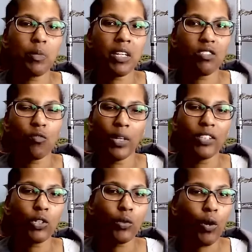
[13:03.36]
because of
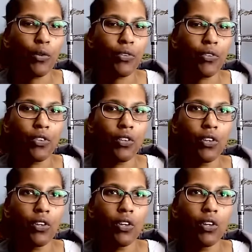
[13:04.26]
winter growth.
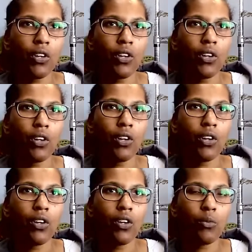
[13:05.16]

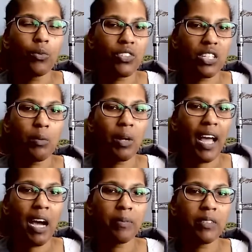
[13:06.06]
We'll see what
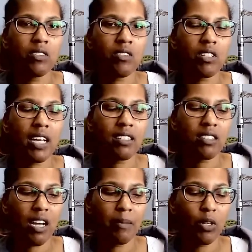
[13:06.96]
happens as
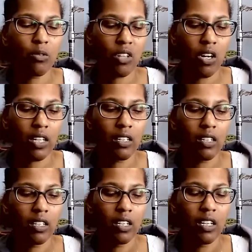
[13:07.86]
time goes on.
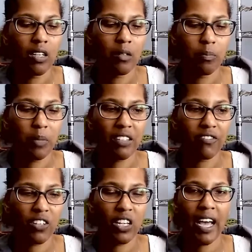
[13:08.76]

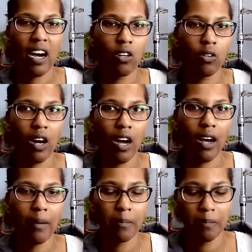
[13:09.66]
But for
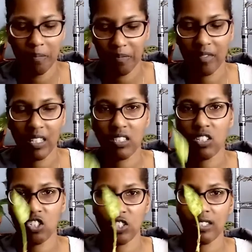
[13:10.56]
now, this
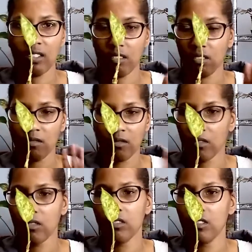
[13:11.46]
is just
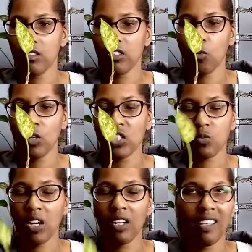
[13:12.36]
the
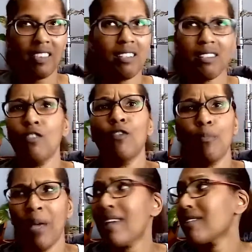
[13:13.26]
worst one. And the Silver
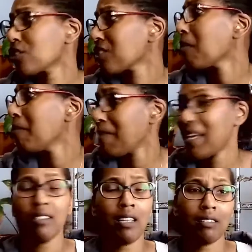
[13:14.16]
Bay is just
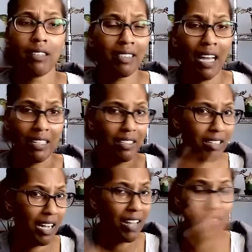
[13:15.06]
amazing. Like that,
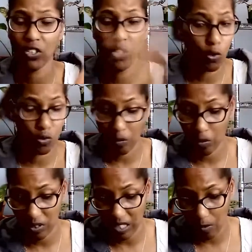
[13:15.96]
I have no
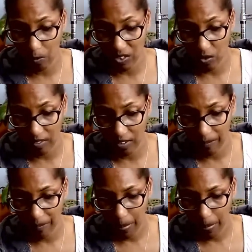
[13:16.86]
trouble with that one whatsoever.